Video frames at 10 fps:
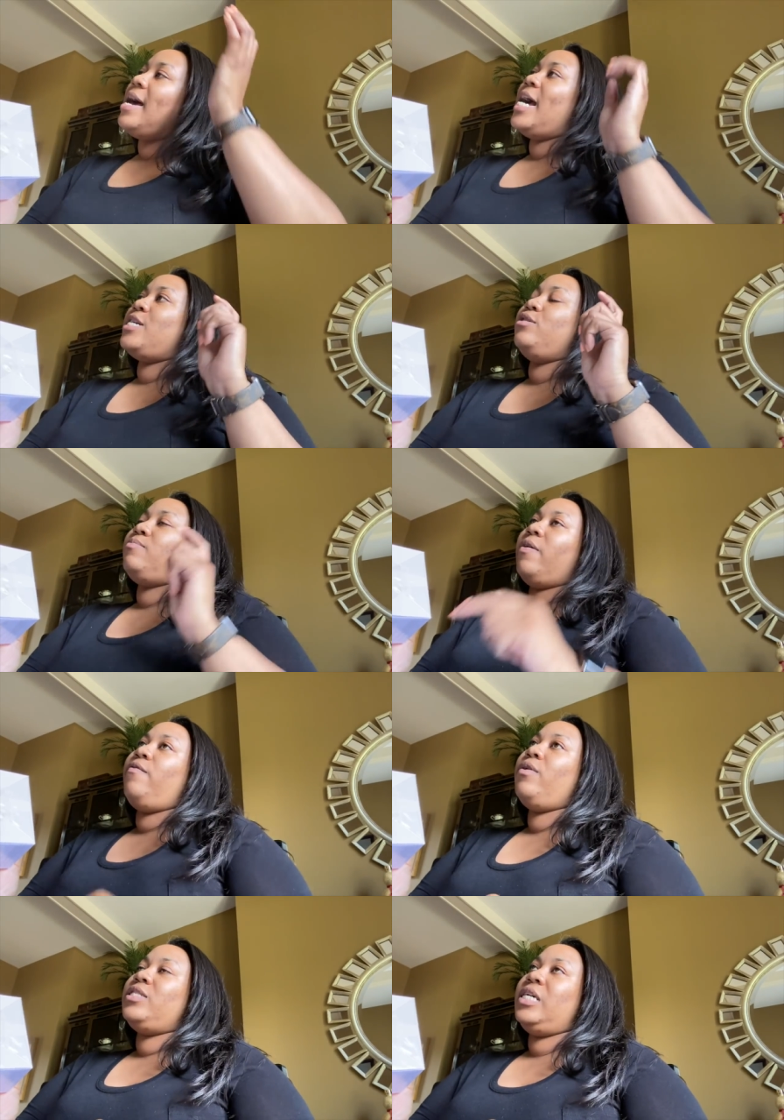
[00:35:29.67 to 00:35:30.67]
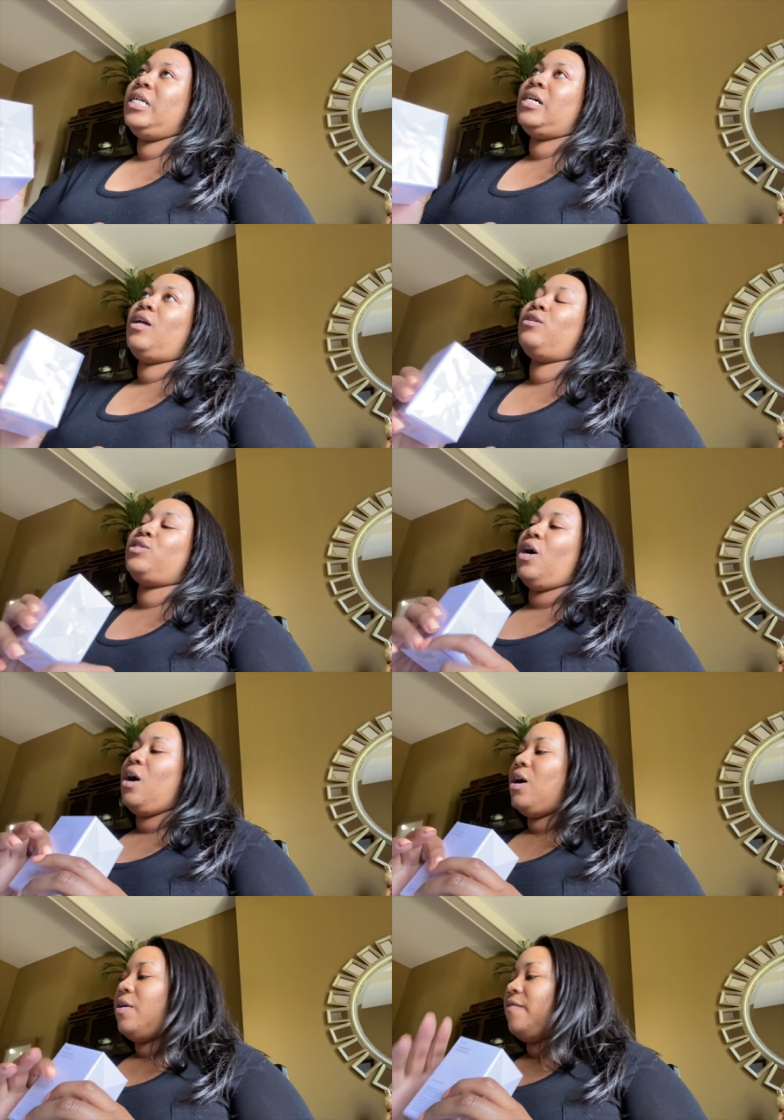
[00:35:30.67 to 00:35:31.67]
I used my fourteen dollars
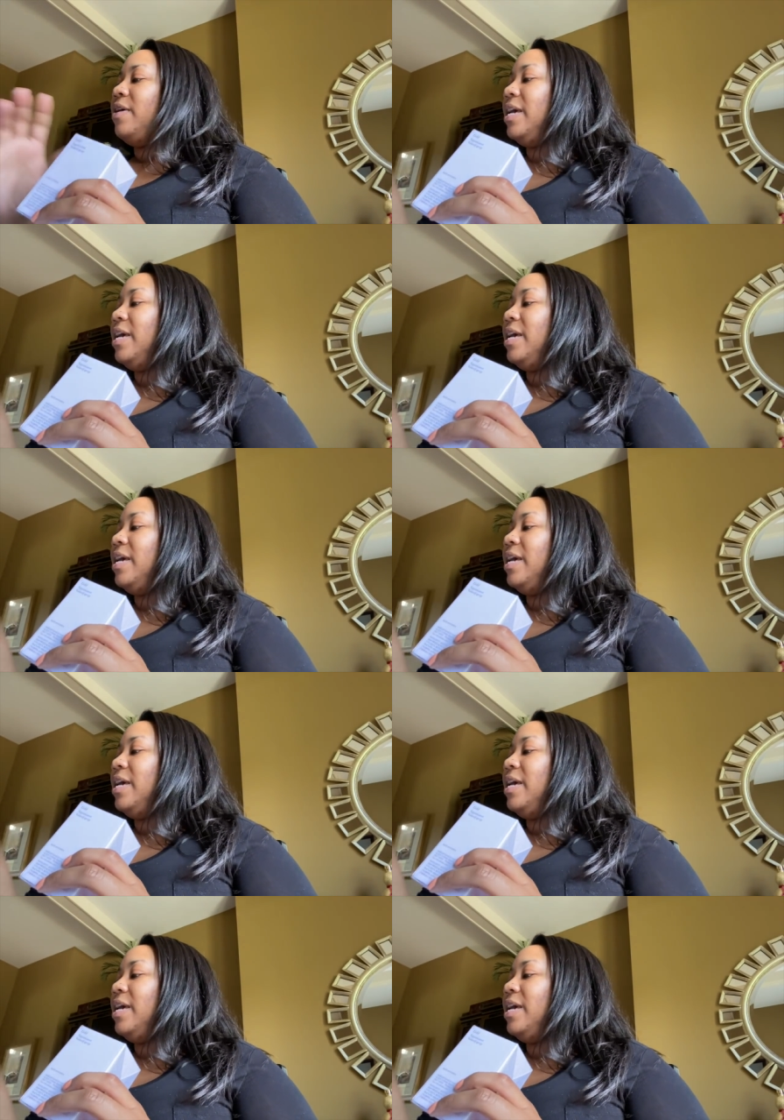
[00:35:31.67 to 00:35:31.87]
off,